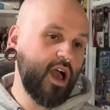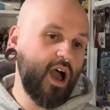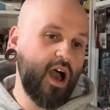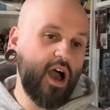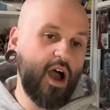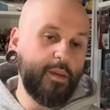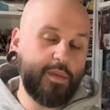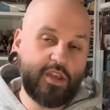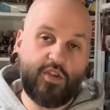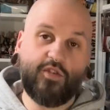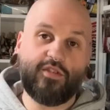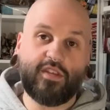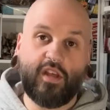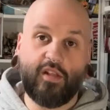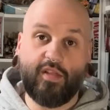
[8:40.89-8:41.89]
but
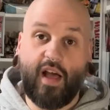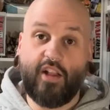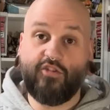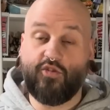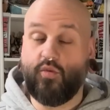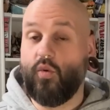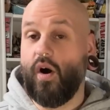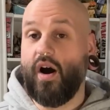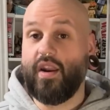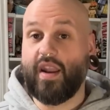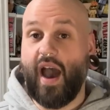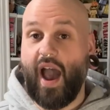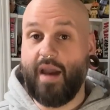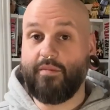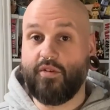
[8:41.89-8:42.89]
using the Legend One,
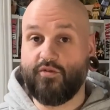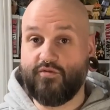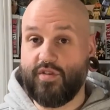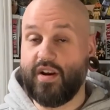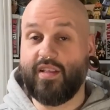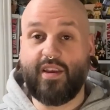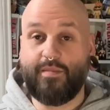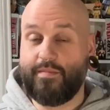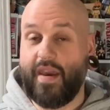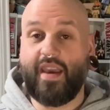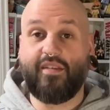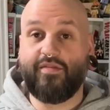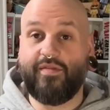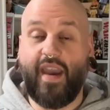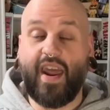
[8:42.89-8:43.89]
I'm a really
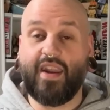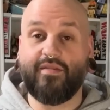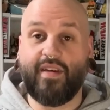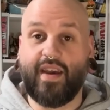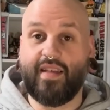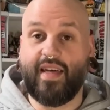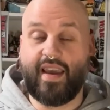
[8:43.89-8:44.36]
big fan of it.